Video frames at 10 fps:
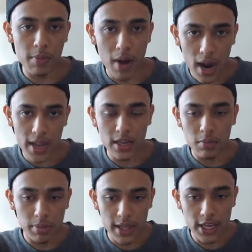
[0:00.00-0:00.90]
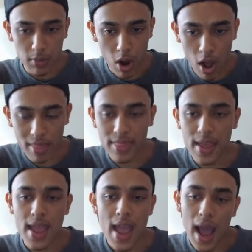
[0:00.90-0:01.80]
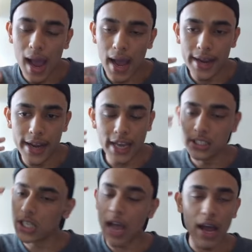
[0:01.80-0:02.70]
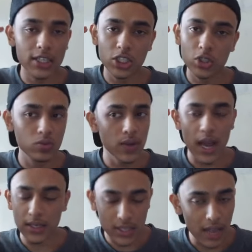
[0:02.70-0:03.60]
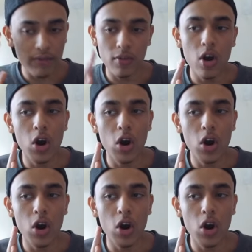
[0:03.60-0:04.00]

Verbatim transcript: by Plague Moth, and I just I just I just have